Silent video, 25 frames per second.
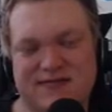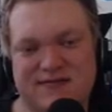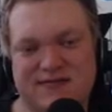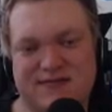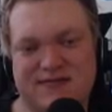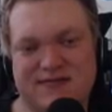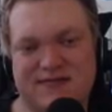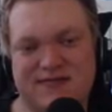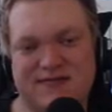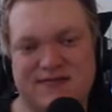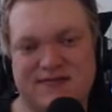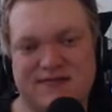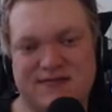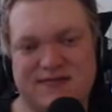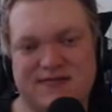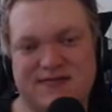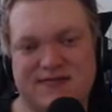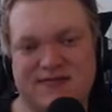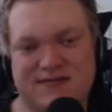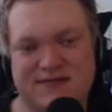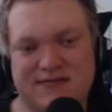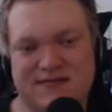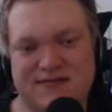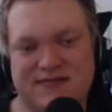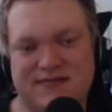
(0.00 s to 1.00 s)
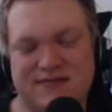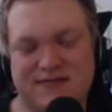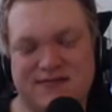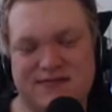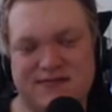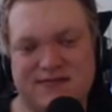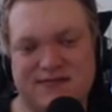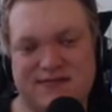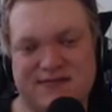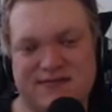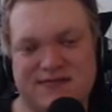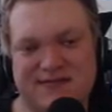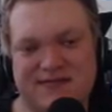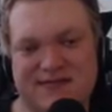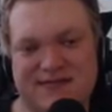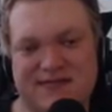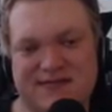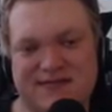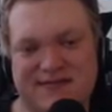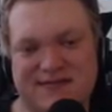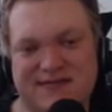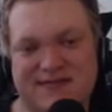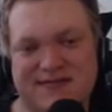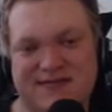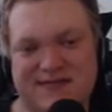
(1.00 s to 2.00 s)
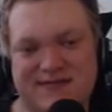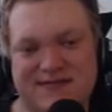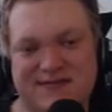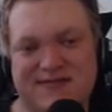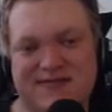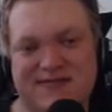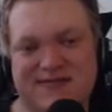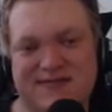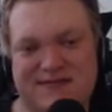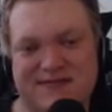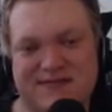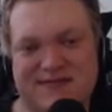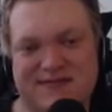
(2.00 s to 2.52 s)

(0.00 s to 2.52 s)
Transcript: No words are spoken by the person on screen.